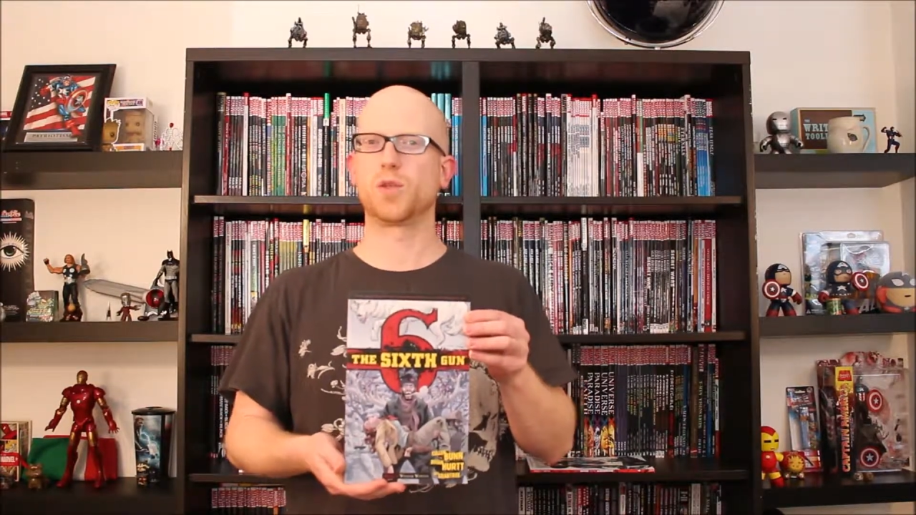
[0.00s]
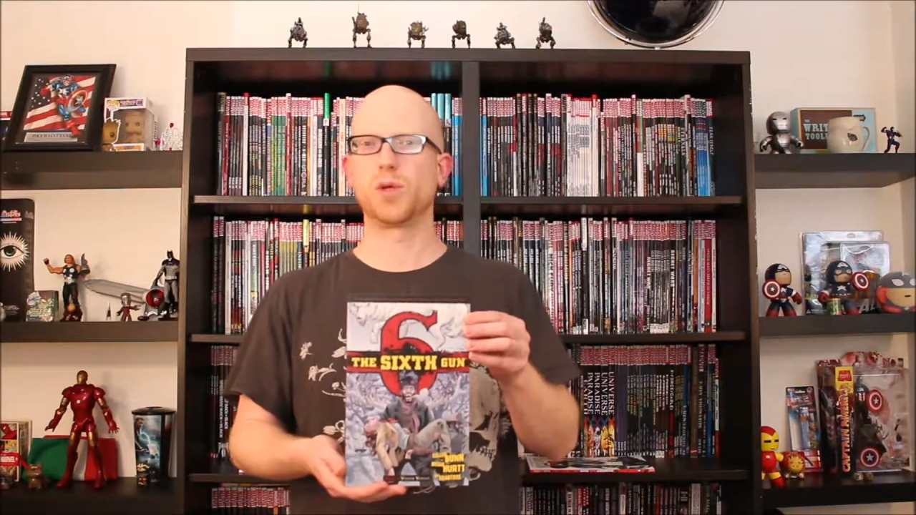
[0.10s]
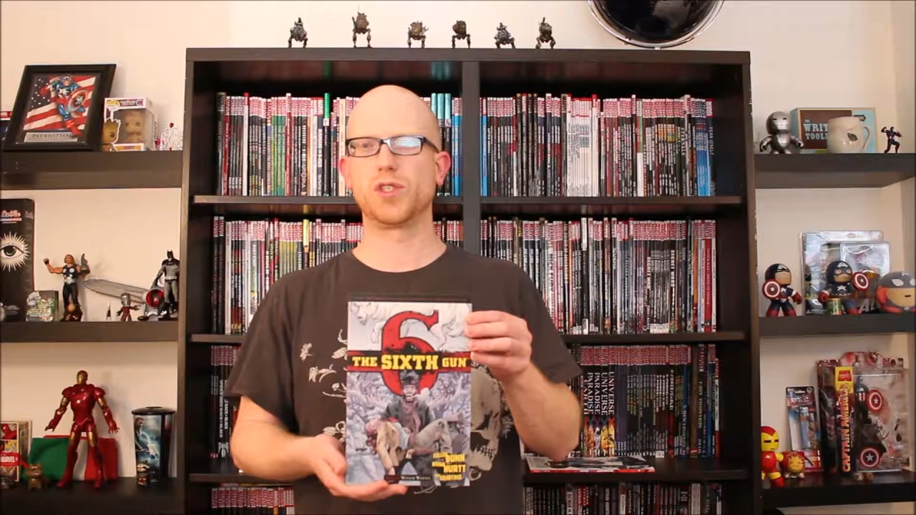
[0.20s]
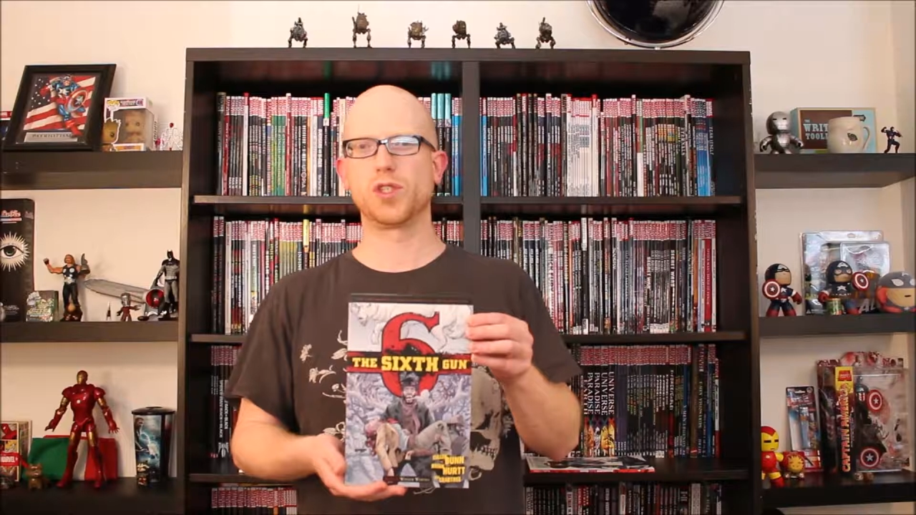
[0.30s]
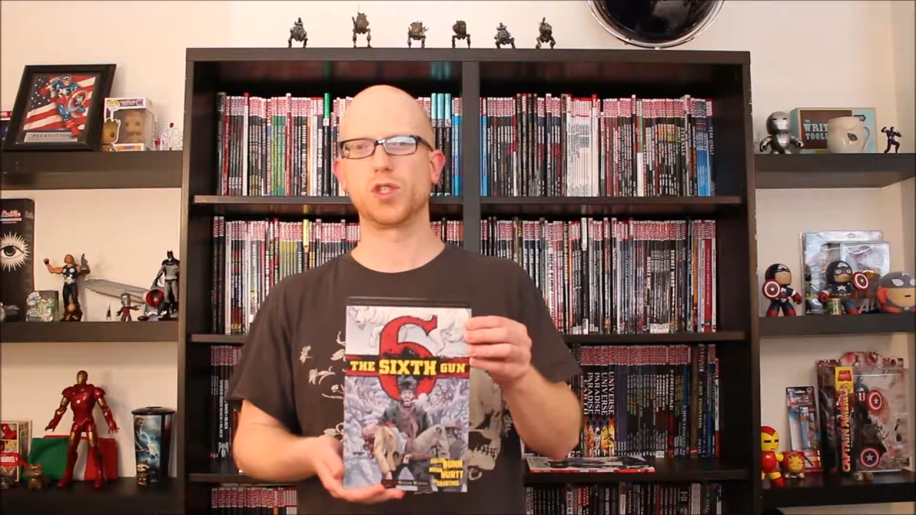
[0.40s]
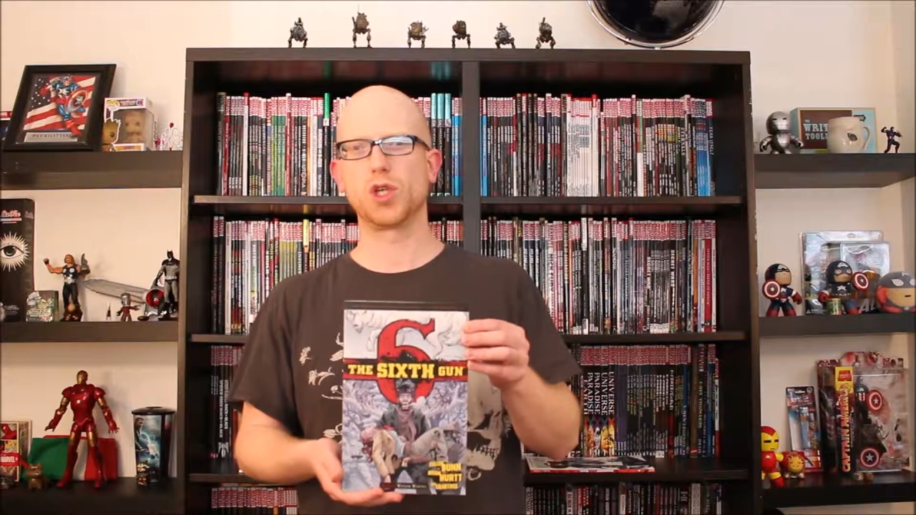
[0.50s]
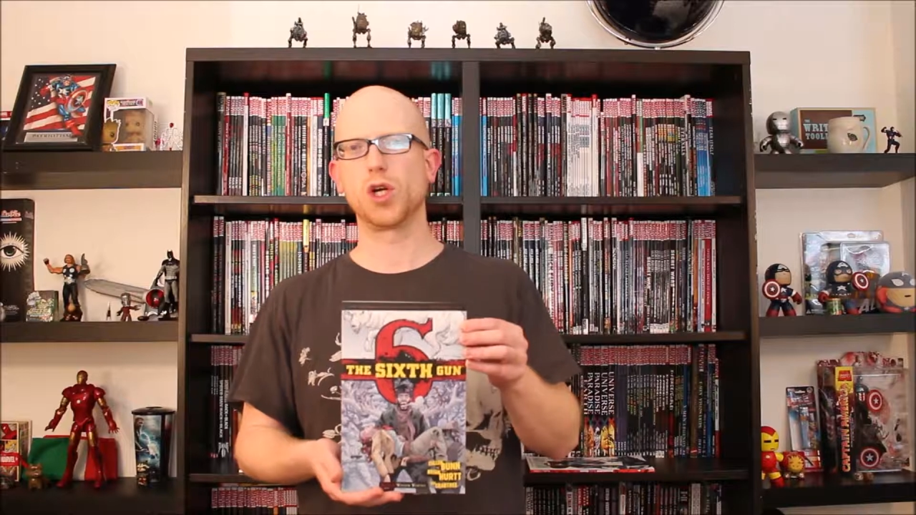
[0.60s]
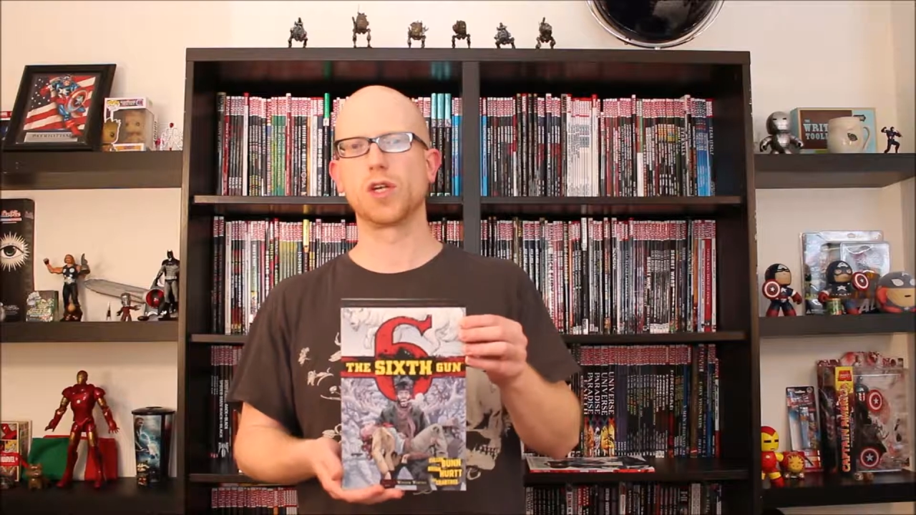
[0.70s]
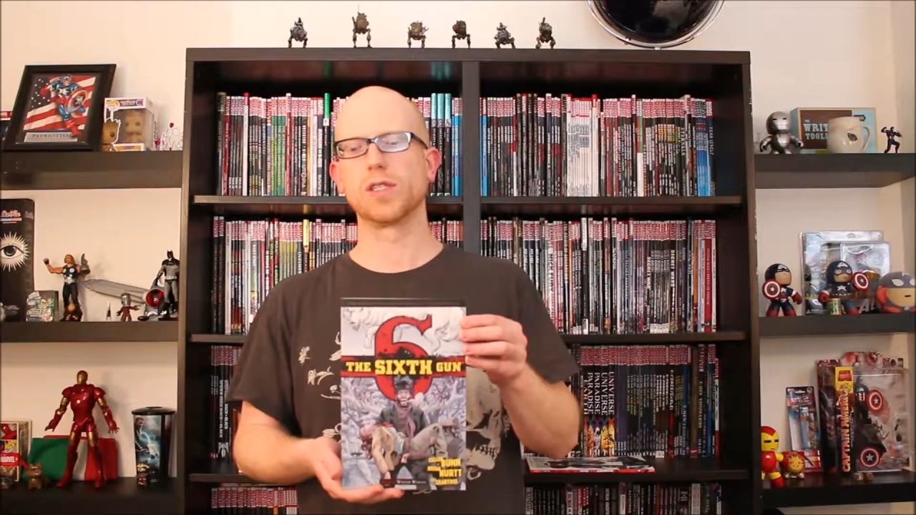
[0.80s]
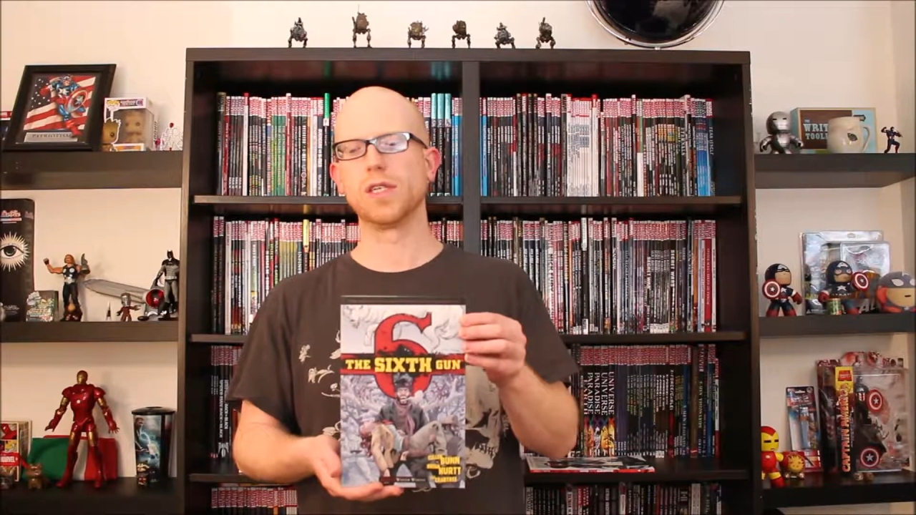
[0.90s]
twists and
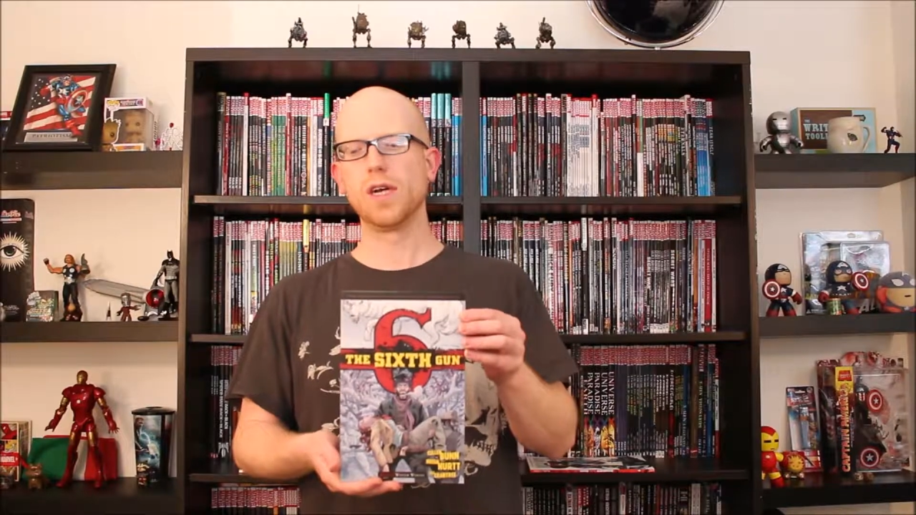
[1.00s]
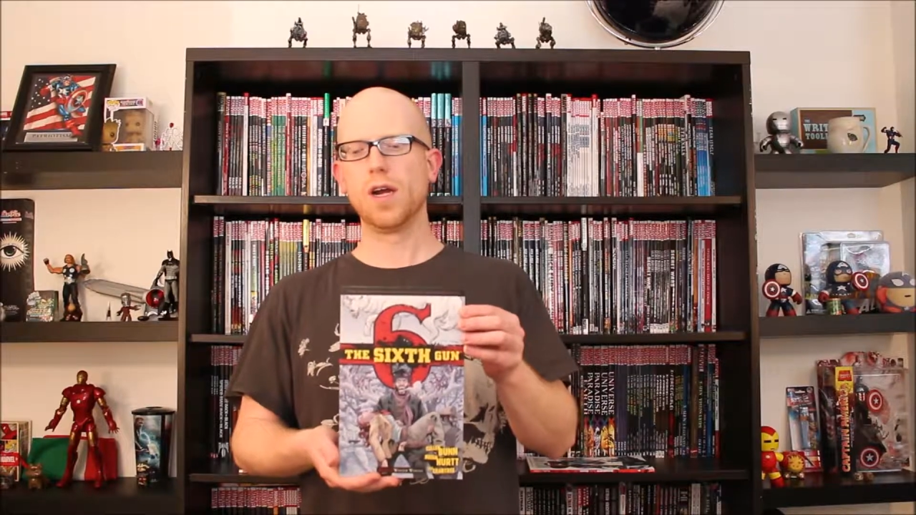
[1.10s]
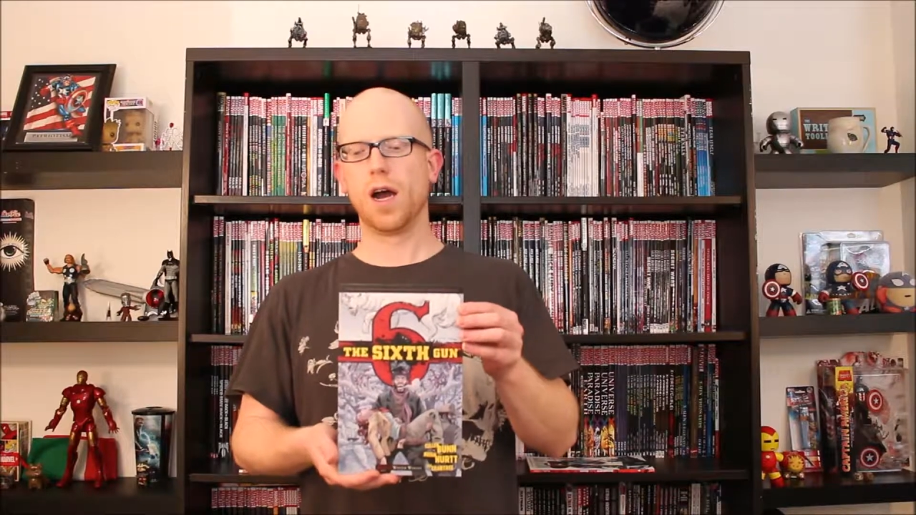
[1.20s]
turns,